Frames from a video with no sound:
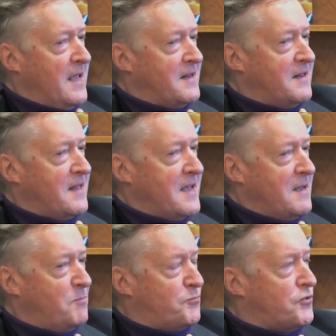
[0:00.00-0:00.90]
in
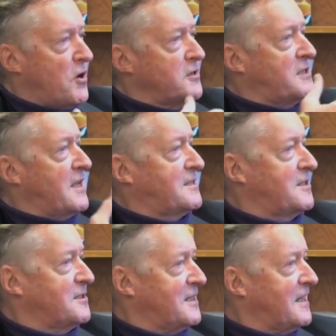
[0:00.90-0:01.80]
the
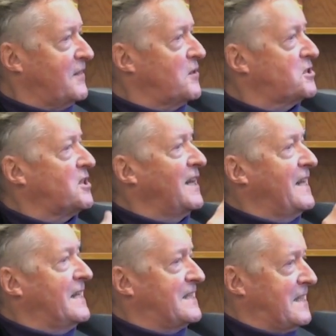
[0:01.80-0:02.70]
processes and in the
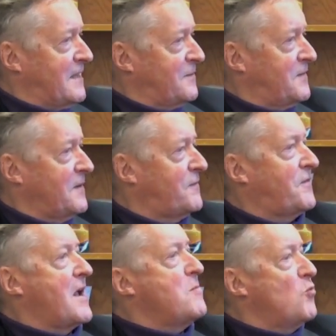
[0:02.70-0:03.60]
solidity of the
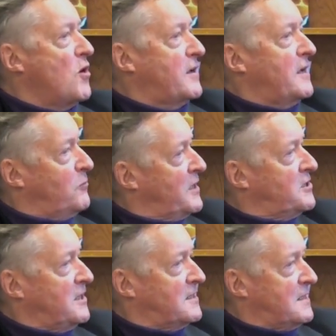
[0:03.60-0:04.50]
framework in
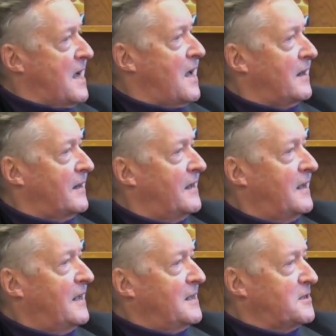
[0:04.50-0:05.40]
which it's done.
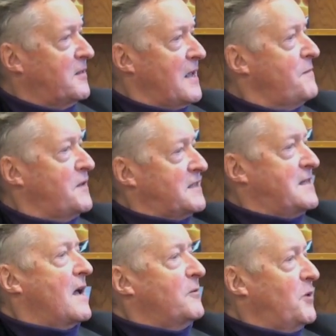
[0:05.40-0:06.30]
So if it's
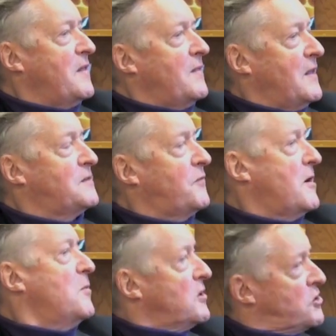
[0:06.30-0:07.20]
done within this
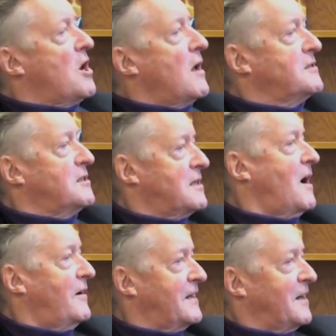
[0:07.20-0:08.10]
framework, chances
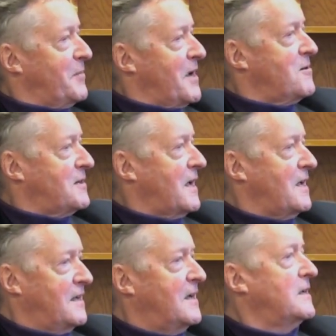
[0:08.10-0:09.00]
are it'll be
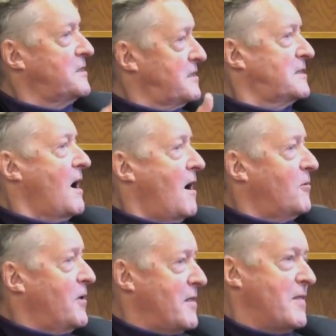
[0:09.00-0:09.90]
okay to
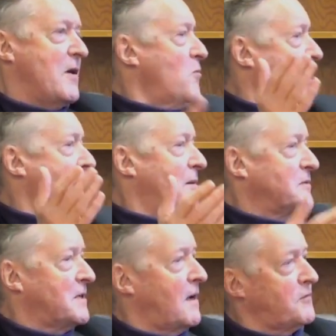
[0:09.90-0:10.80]
start with, and then what
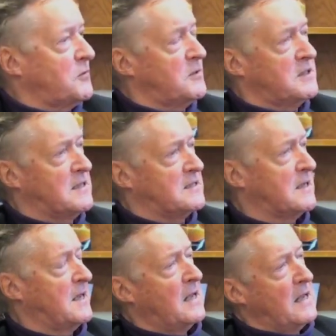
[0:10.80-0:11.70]
happens afterwards
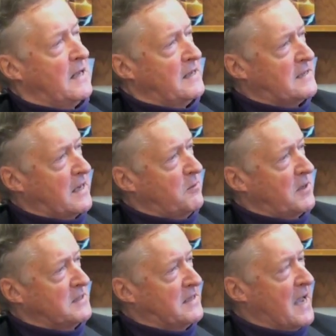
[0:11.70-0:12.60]
is
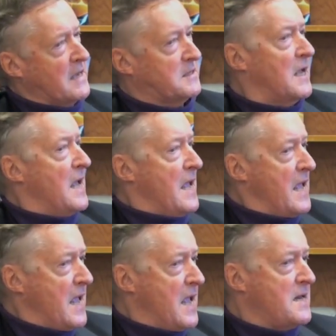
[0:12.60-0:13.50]
anyone's guess.
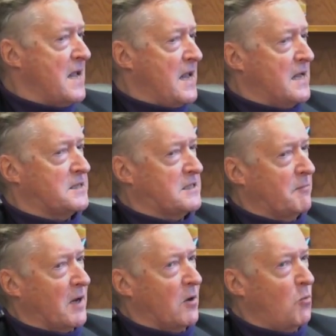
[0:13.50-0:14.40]
In a
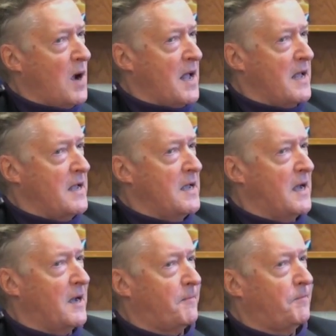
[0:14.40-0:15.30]
similar way,